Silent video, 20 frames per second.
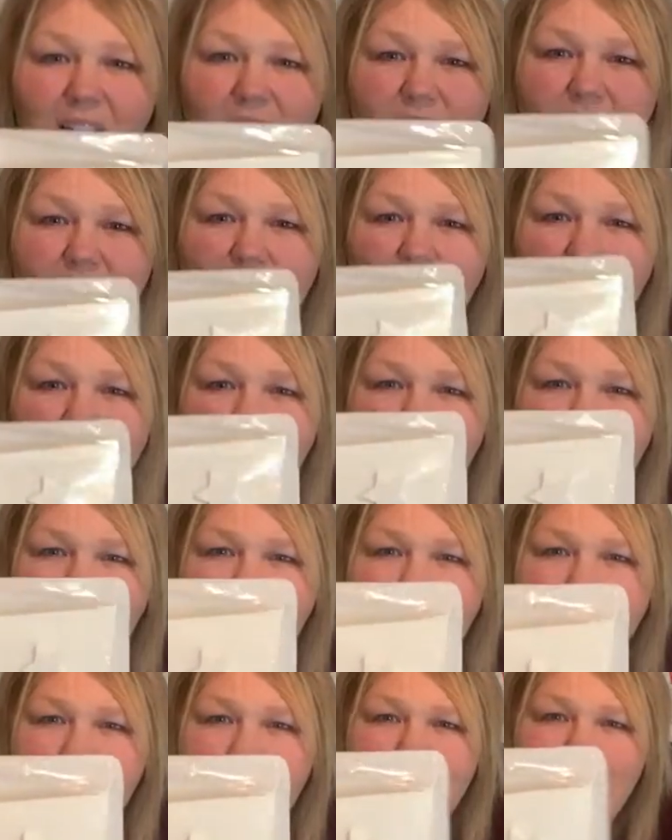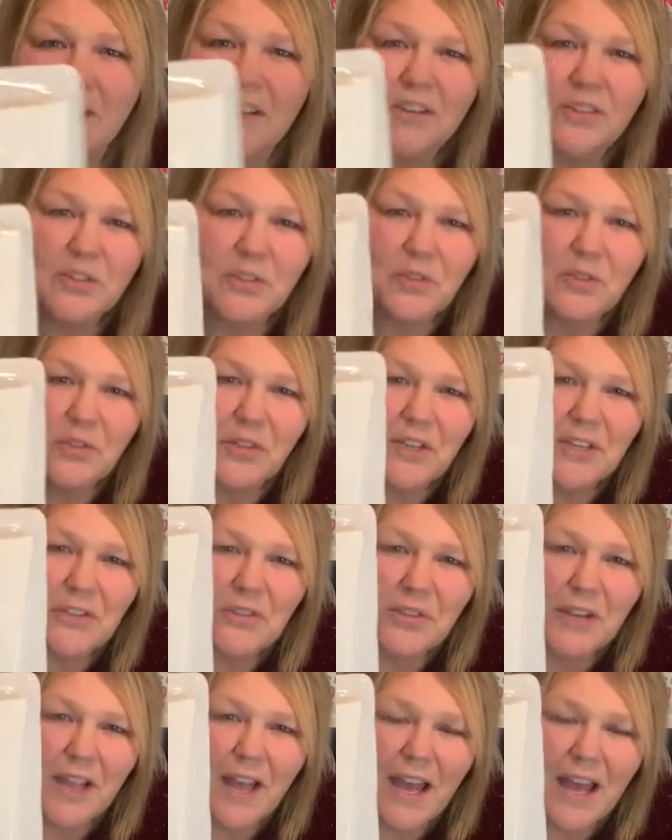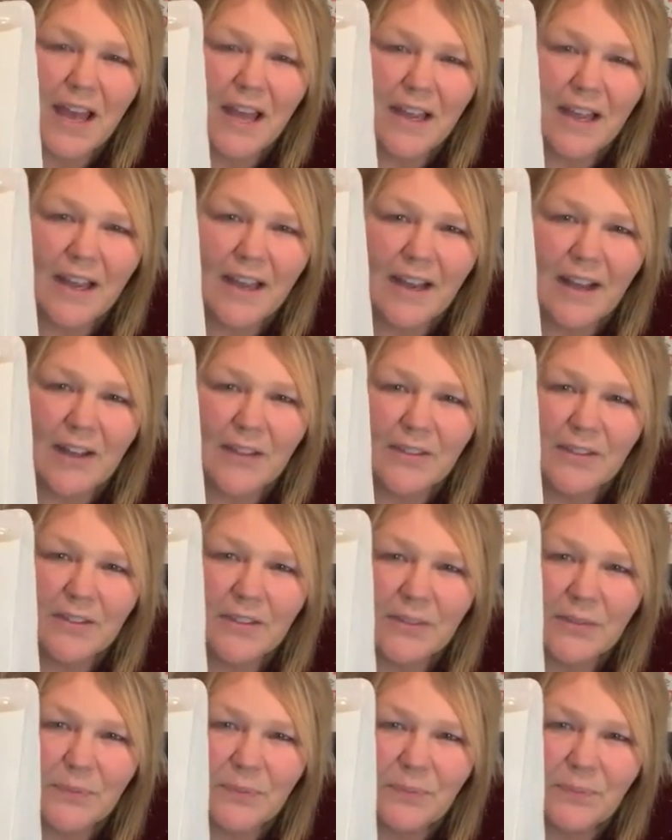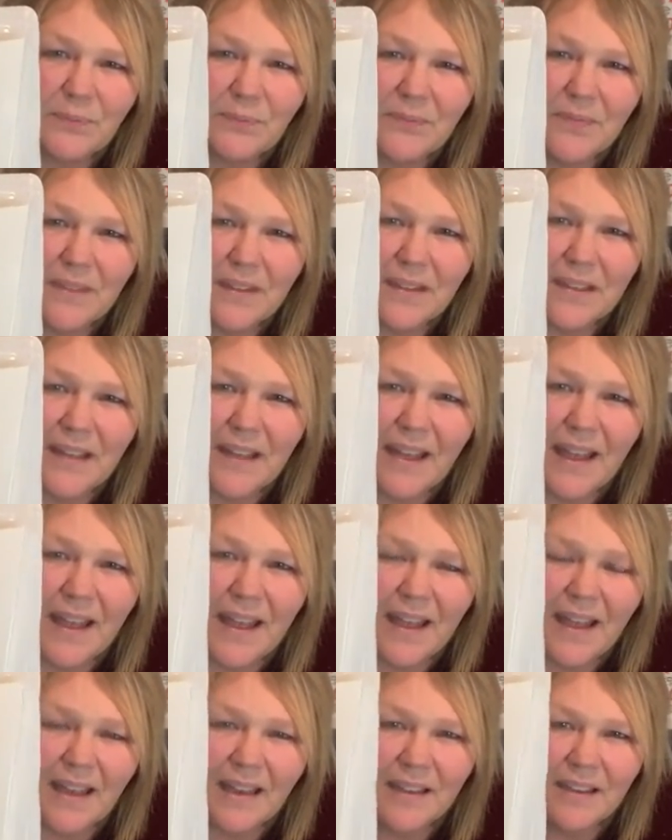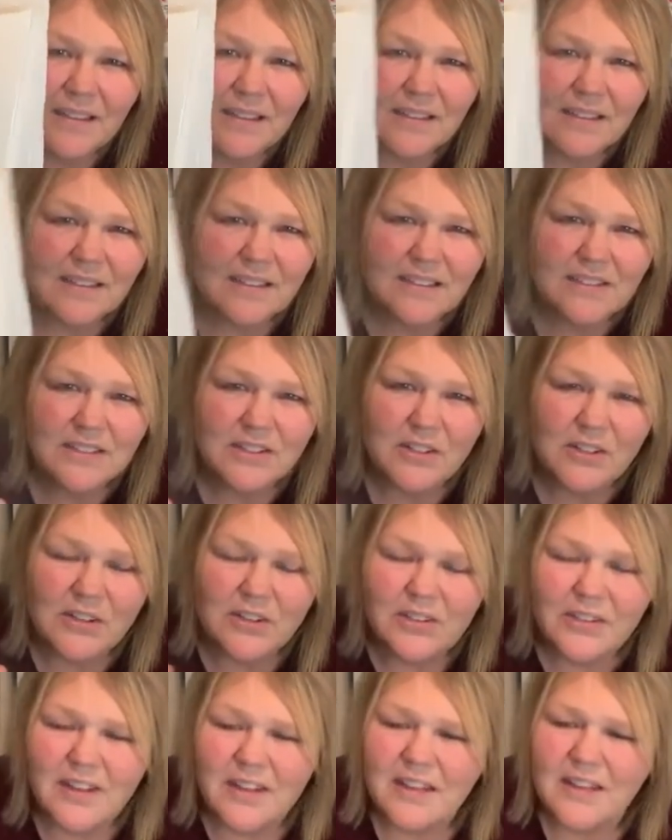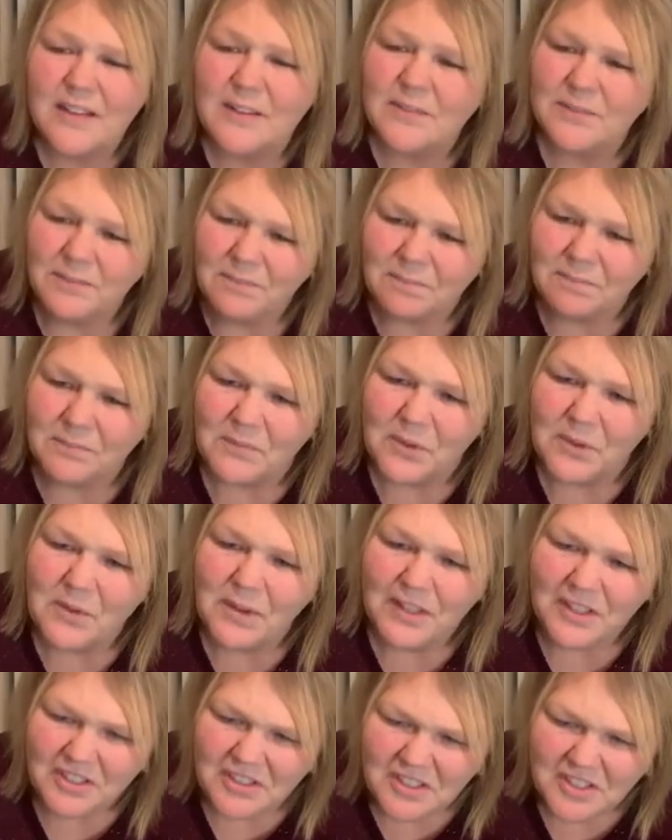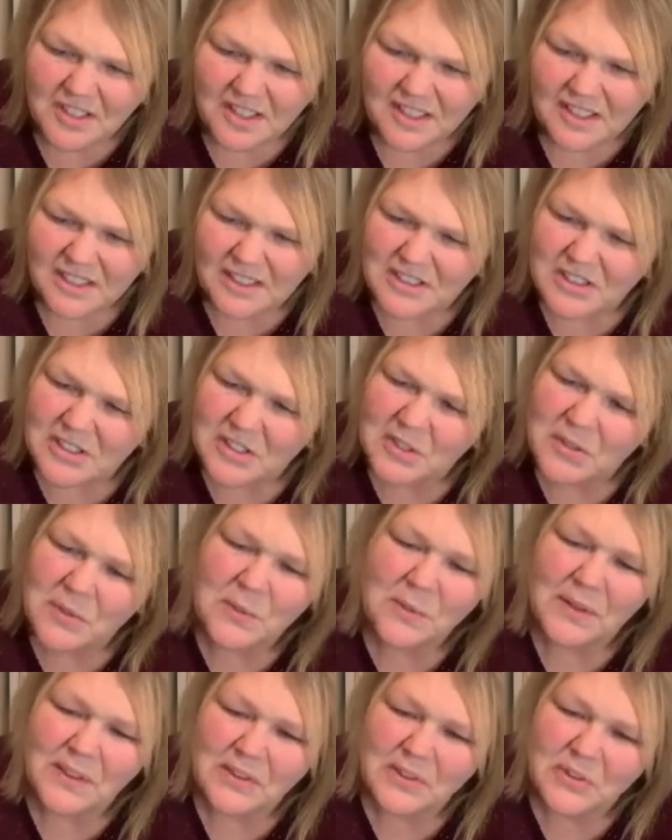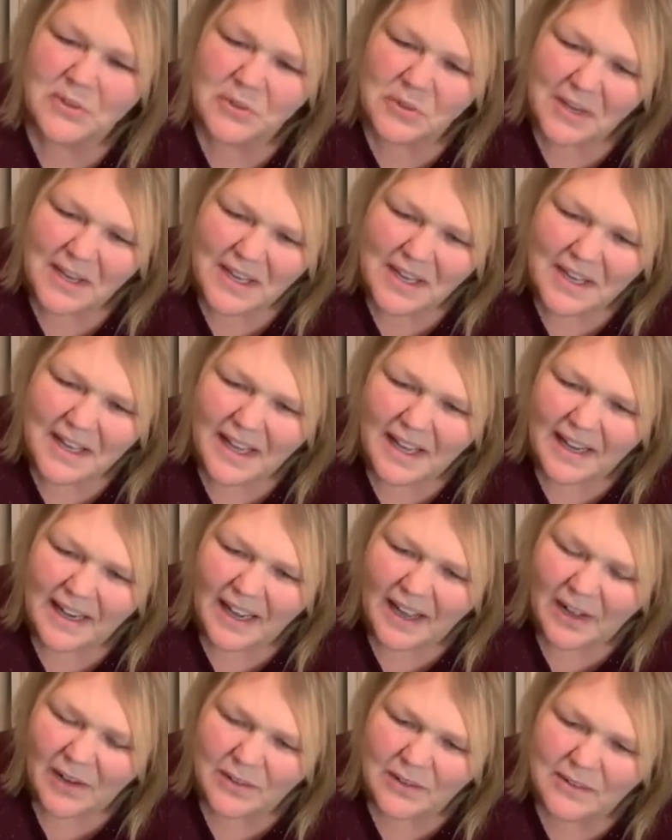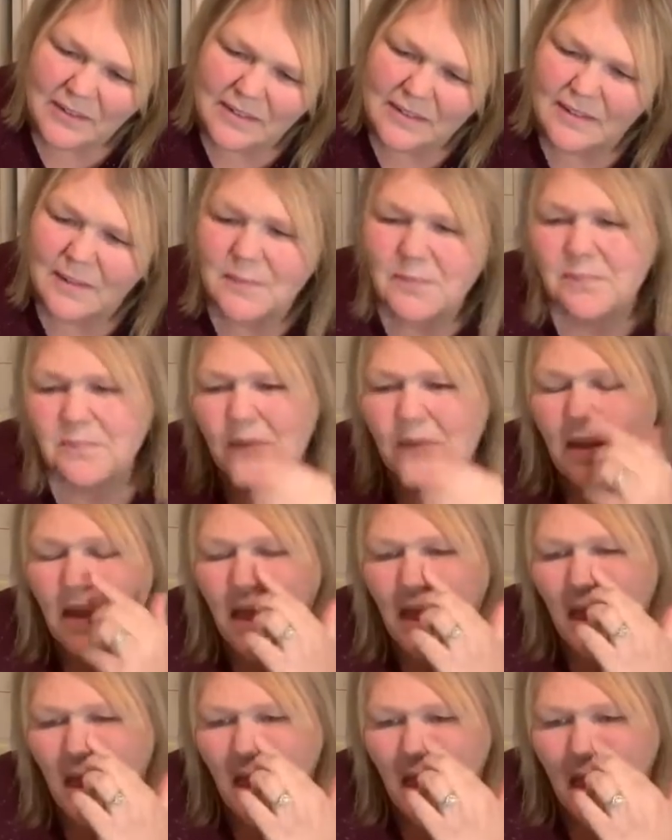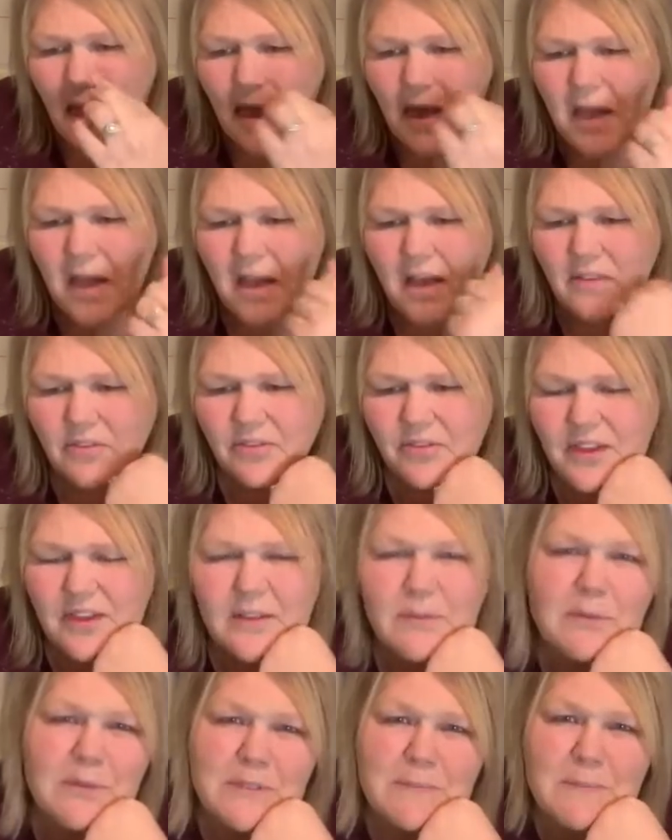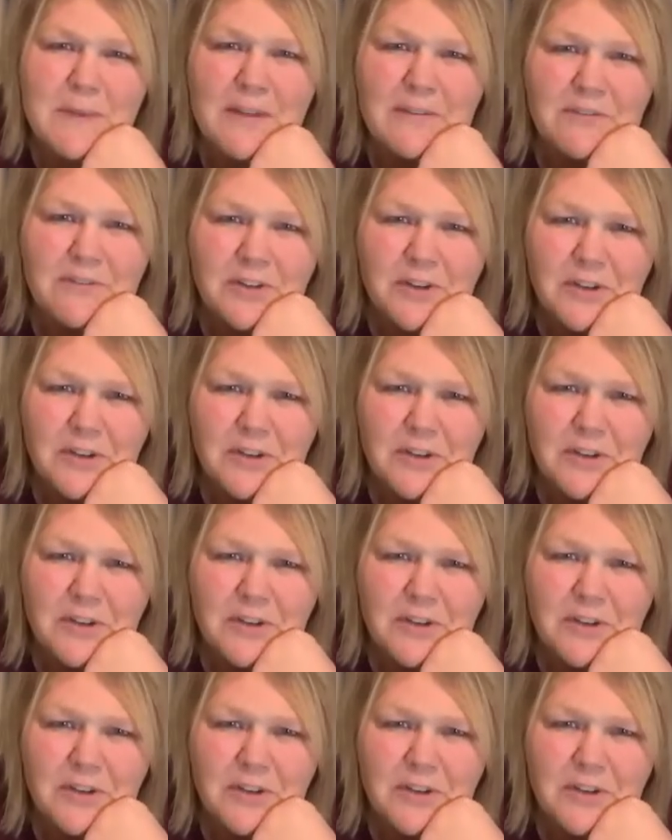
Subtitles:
Chalk Couture tree cutouts, okay? So you're thinking, what is she gonna do with tree cutouts that was meant for